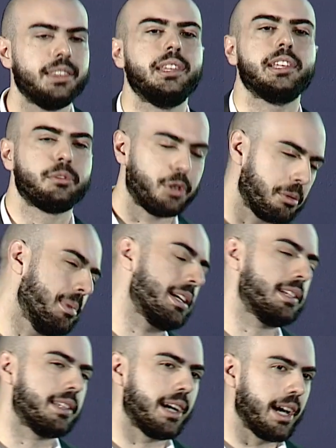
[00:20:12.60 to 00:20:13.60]
That's what makes
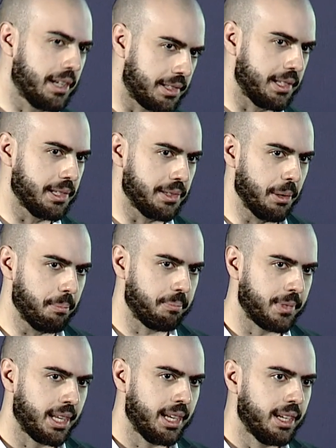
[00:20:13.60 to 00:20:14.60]
it a high-risk system.
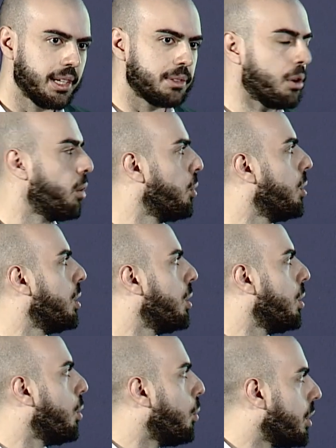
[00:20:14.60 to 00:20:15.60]
So
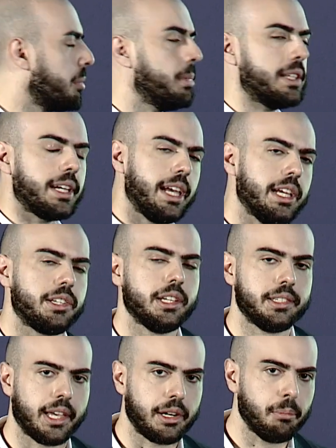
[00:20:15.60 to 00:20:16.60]
what
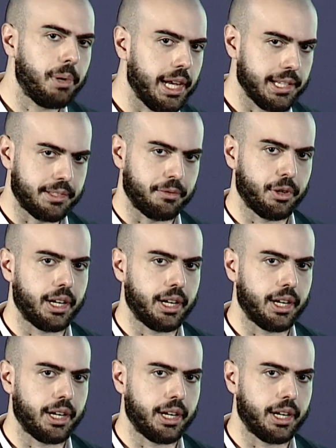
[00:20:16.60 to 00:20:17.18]
mitigations are in place for